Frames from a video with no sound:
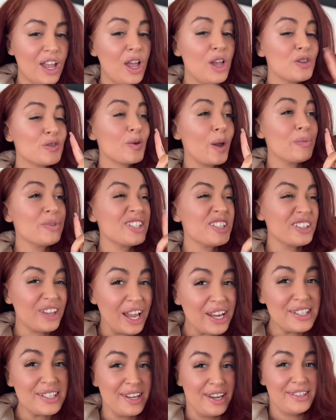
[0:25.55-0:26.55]
So I was
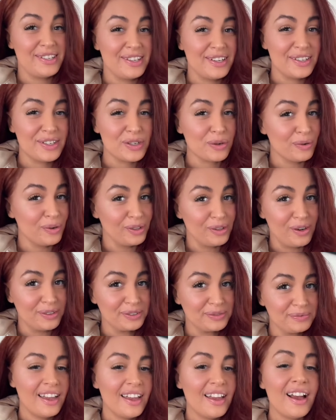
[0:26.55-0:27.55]
delighted to go along.
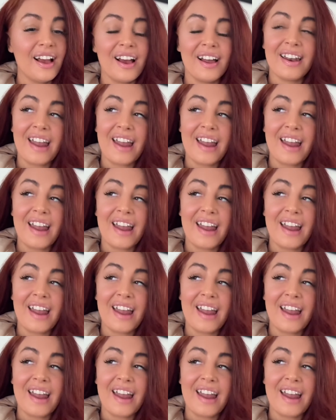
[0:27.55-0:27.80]
And